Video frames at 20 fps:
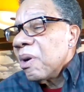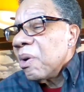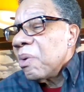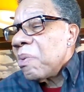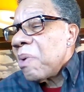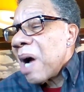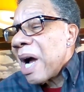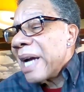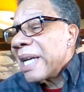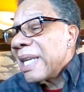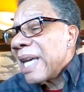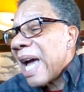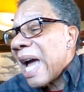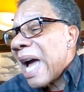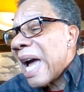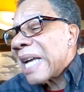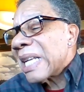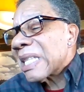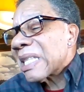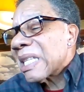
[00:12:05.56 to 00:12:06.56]
Why are you
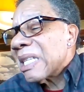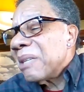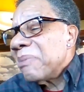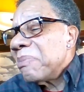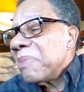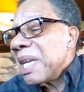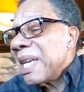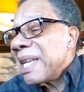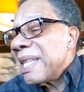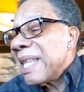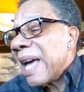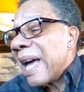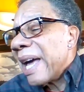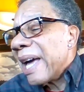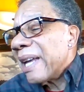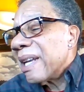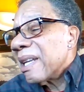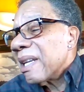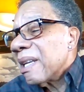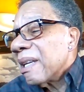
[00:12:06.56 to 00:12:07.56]
asking me
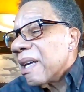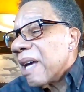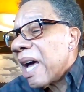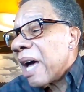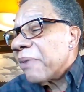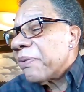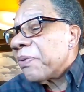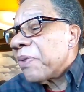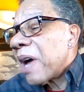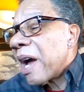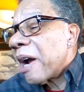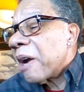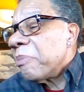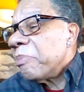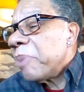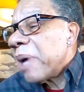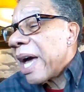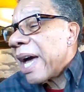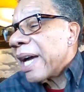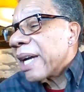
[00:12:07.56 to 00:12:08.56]
that? I
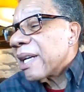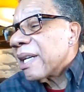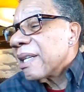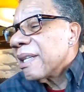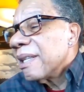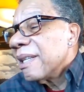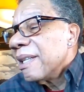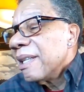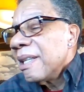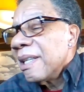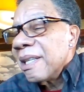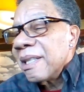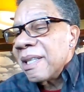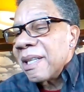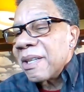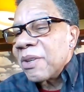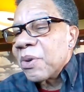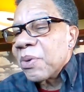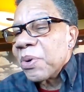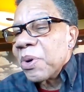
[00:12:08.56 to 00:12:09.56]
fired back.
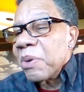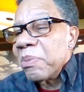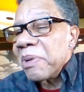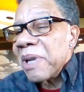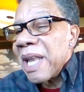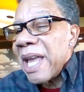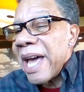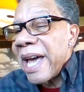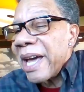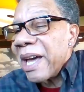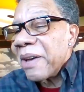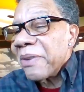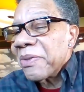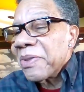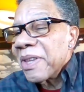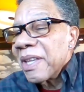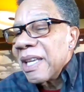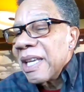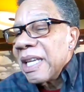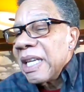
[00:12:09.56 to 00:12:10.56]
The group laughed.
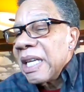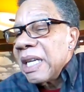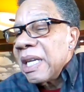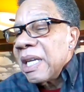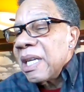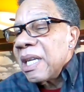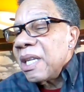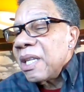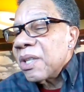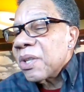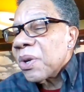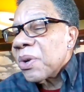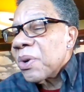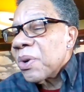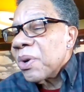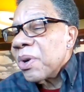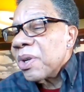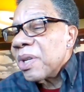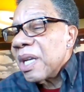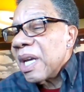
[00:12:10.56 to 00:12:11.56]
He
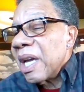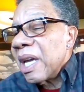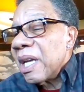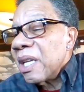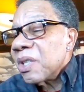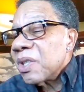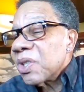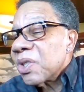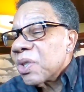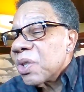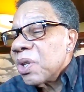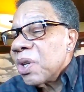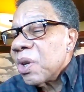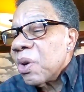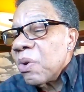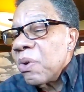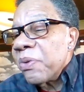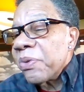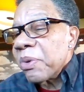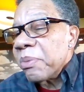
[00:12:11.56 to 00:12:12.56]
turned and stood
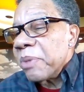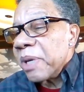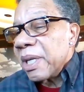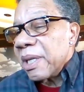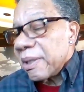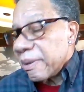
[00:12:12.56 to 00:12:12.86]
over me.